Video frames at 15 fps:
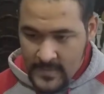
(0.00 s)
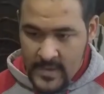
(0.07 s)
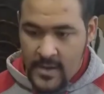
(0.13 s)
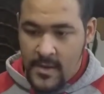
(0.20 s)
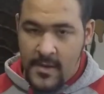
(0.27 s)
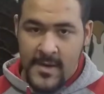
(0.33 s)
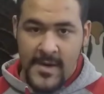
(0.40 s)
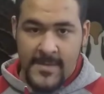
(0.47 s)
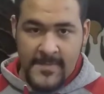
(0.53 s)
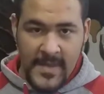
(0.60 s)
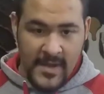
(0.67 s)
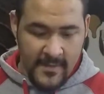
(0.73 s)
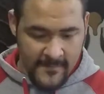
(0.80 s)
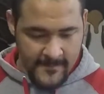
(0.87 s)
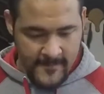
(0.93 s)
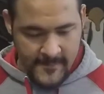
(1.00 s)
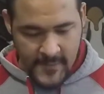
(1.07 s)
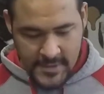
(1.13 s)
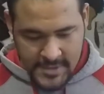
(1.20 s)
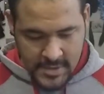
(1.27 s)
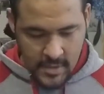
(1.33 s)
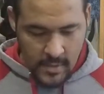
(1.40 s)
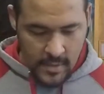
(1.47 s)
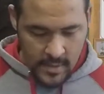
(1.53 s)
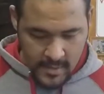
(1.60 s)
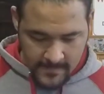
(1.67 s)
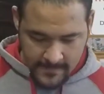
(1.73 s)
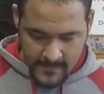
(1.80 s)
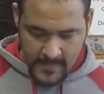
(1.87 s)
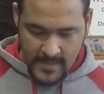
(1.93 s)
All right, now first call
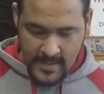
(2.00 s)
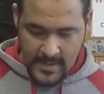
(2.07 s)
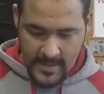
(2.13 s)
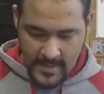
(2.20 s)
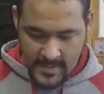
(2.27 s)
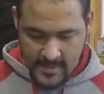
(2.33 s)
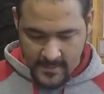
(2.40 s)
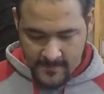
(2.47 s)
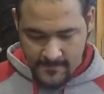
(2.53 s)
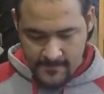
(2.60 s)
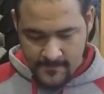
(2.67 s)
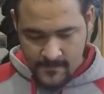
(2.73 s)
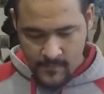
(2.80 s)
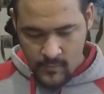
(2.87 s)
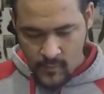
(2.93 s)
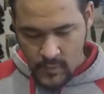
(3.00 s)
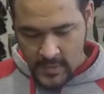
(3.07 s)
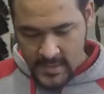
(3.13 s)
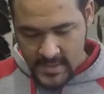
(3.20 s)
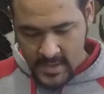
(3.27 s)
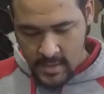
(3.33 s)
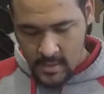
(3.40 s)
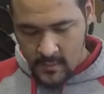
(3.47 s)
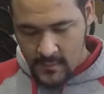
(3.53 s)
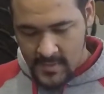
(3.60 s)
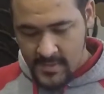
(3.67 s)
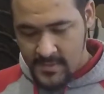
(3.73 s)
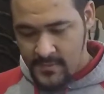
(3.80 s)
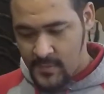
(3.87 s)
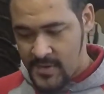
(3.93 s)
up, we're gonna go
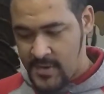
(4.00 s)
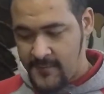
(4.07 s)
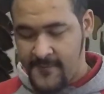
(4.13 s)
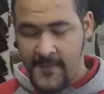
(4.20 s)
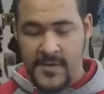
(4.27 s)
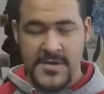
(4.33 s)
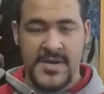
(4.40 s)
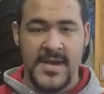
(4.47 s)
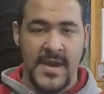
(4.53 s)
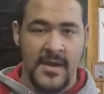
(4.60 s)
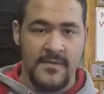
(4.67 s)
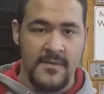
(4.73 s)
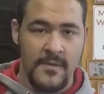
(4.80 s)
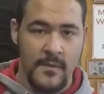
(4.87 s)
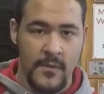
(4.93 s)
with when you first get out to the